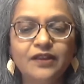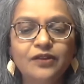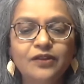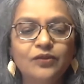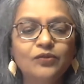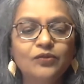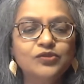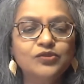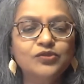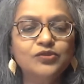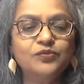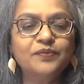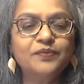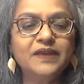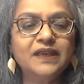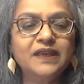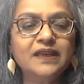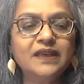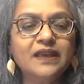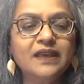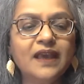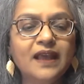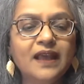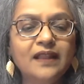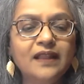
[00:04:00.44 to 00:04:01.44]
you know, to
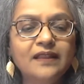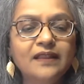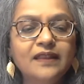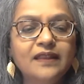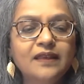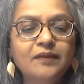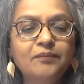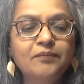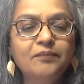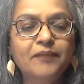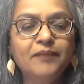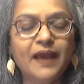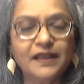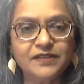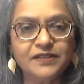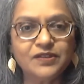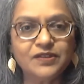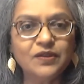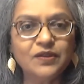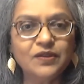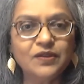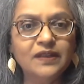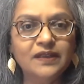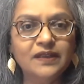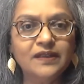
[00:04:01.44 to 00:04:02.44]
be healthy
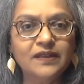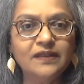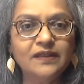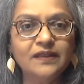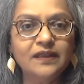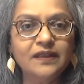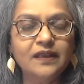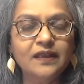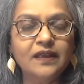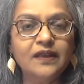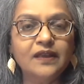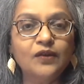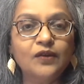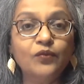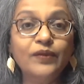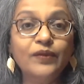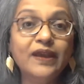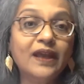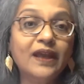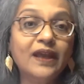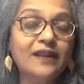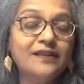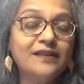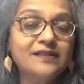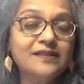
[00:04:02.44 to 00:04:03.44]
masculine,
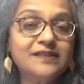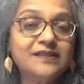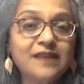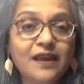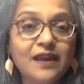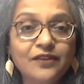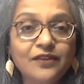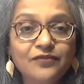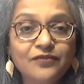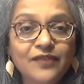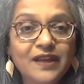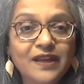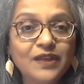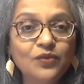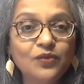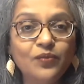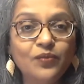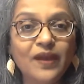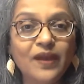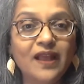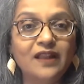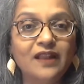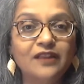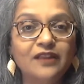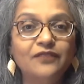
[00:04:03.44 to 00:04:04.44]
we understand very
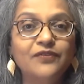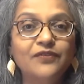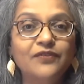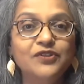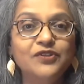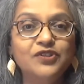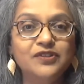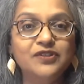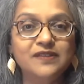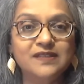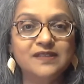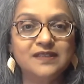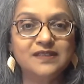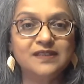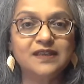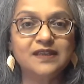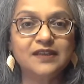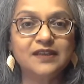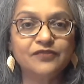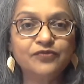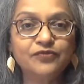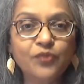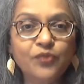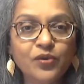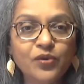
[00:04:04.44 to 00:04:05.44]
well, which is
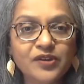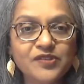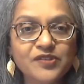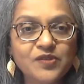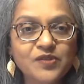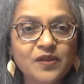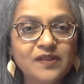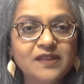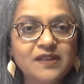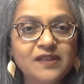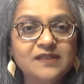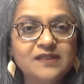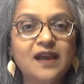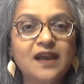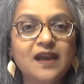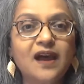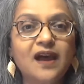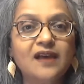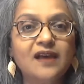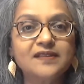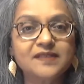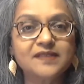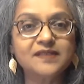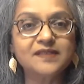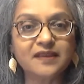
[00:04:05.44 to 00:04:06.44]
focus on the
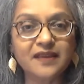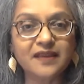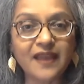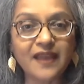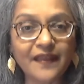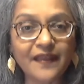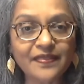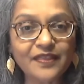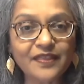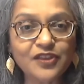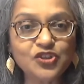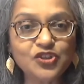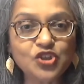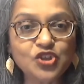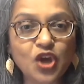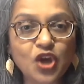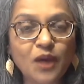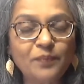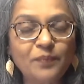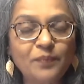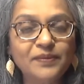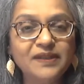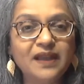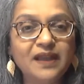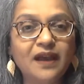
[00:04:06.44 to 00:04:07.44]
task, get the
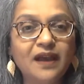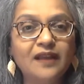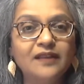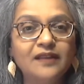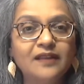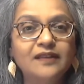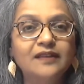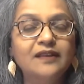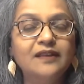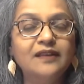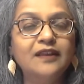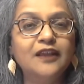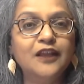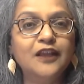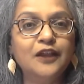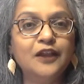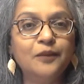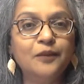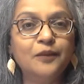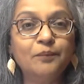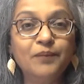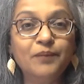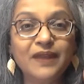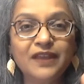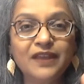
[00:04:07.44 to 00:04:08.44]
job done,
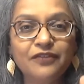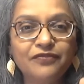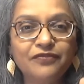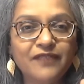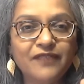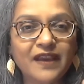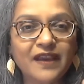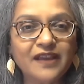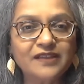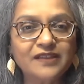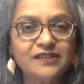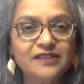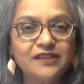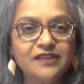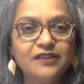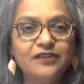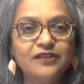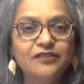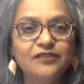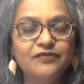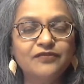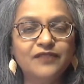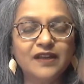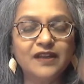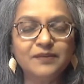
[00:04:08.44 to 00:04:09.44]
be
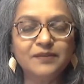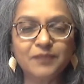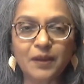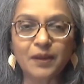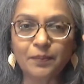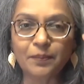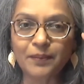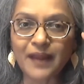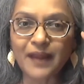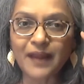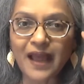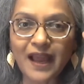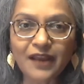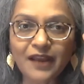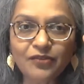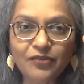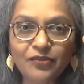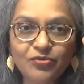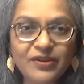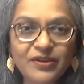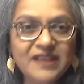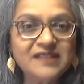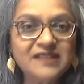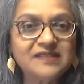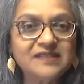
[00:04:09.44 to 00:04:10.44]
effective, apply
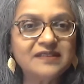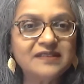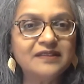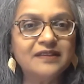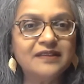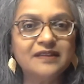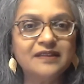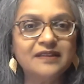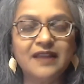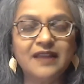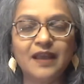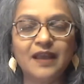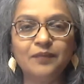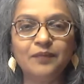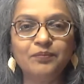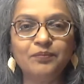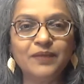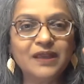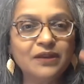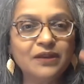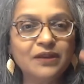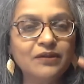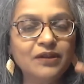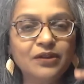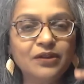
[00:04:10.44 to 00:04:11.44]
reason, and
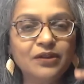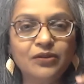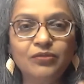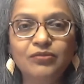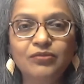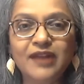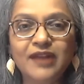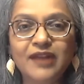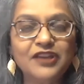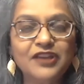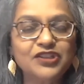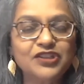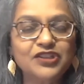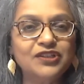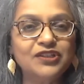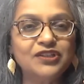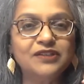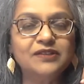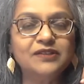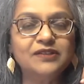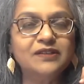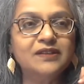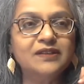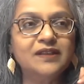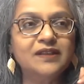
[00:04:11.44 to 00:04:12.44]
be, you know,
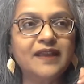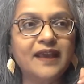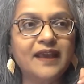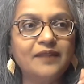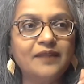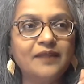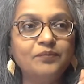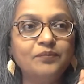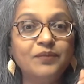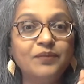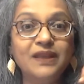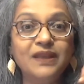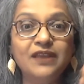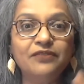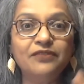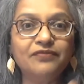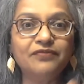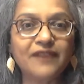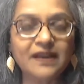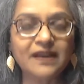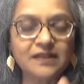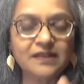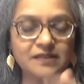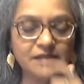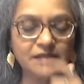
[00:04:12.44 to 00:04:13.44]
rational and be
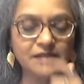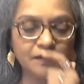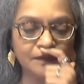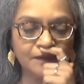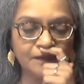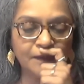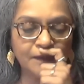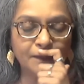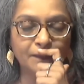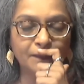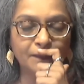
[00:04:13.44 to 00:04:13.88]
effective.